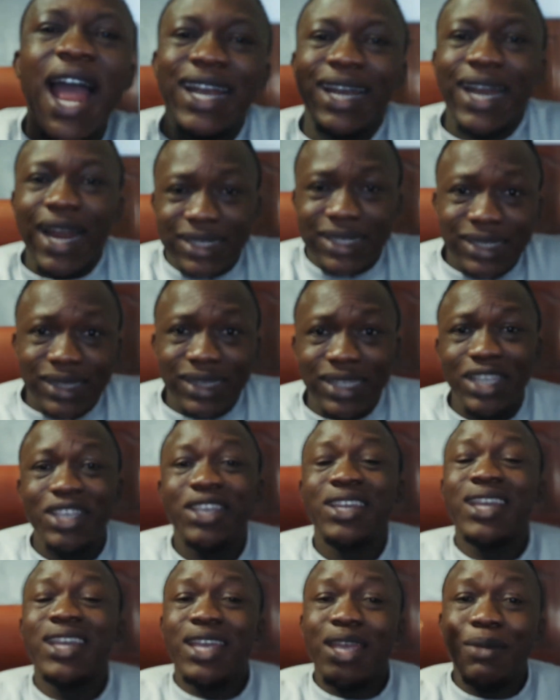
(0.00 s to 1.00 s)
and
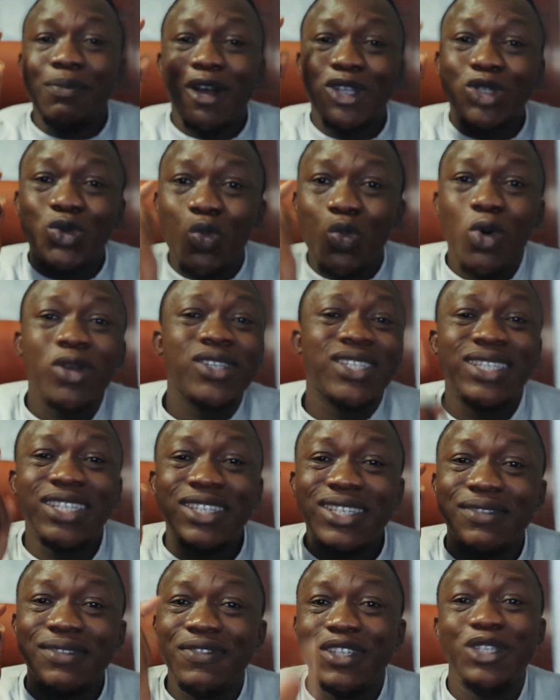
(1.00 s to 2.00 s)
lastly, about what
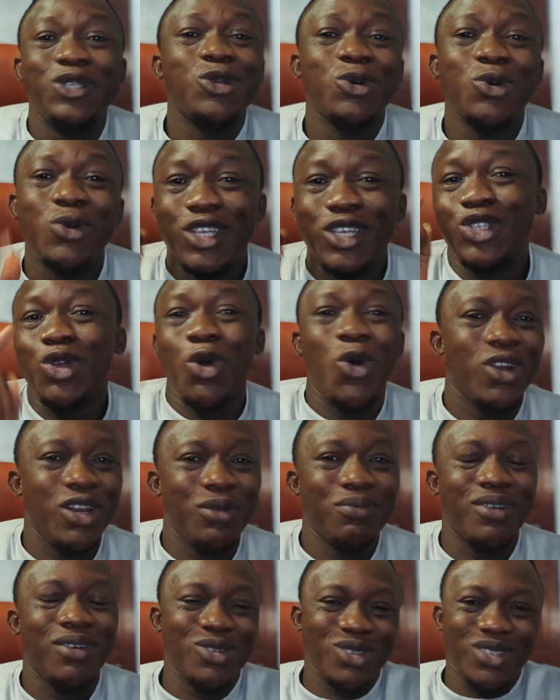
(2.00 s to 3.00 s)
this video is all
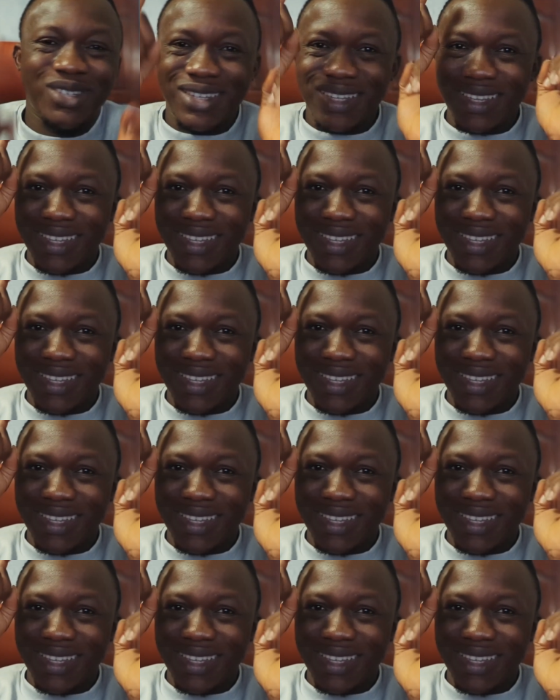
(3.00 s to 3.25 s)
about.